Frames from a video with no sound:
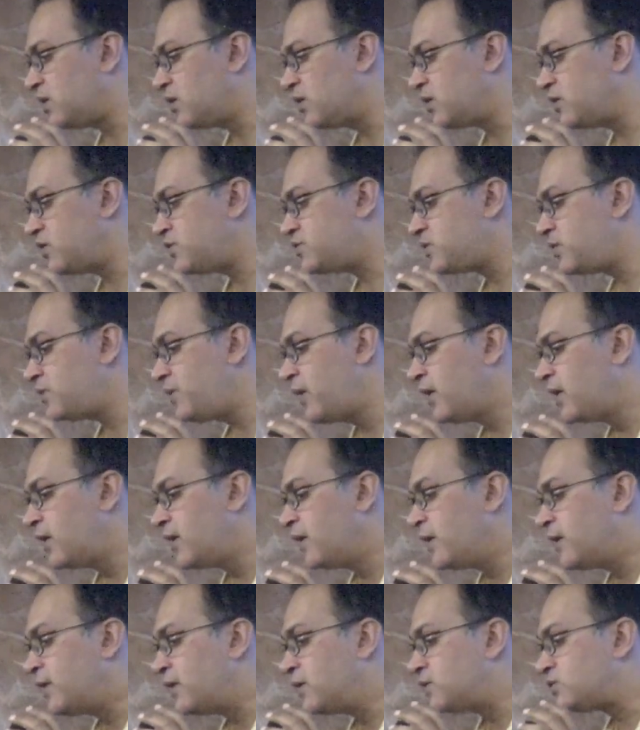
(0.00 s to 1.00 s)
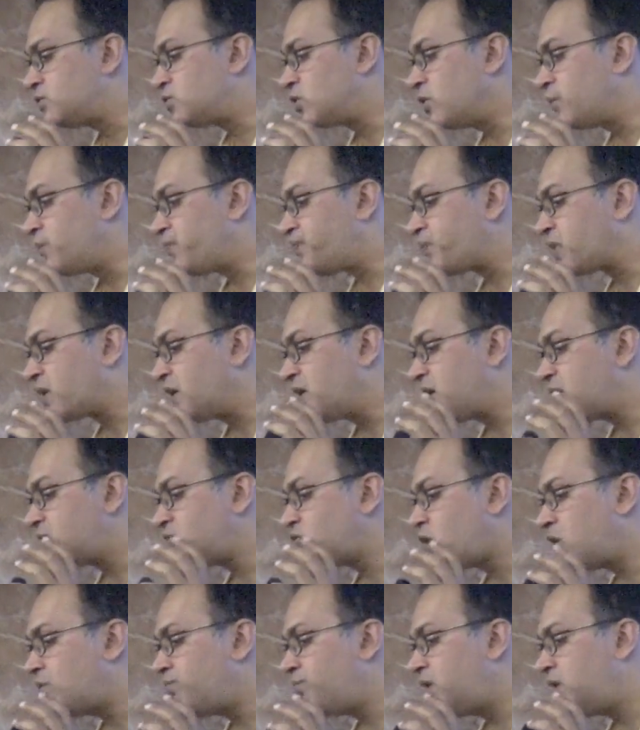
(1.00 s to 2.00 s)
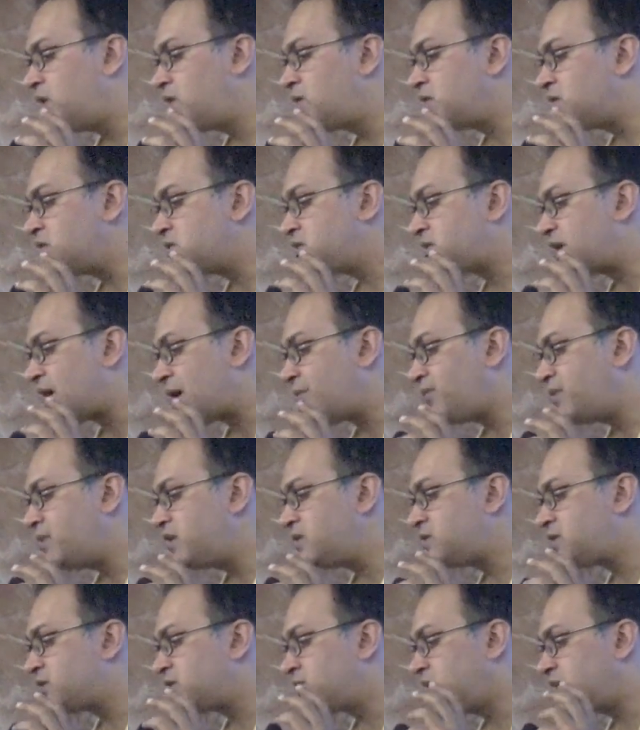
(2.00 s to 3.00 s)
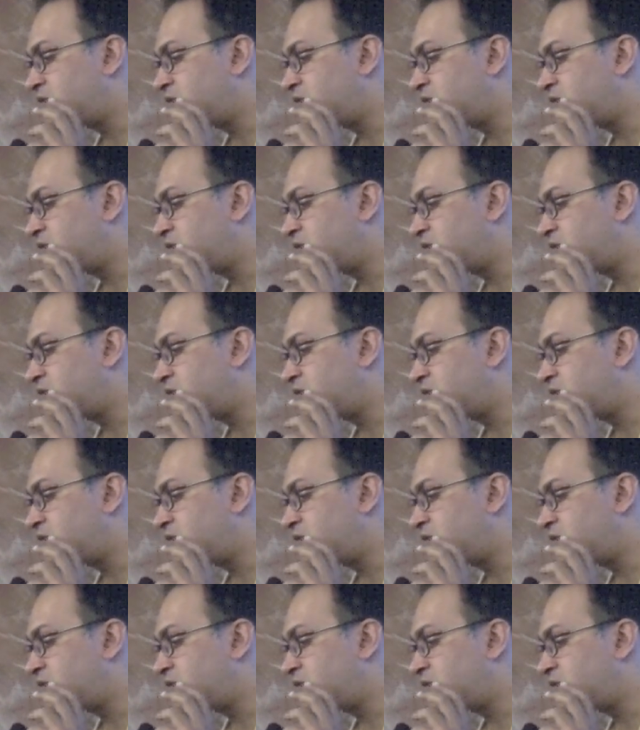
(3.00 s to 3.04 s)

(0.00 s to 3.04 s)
region. So it has not been established,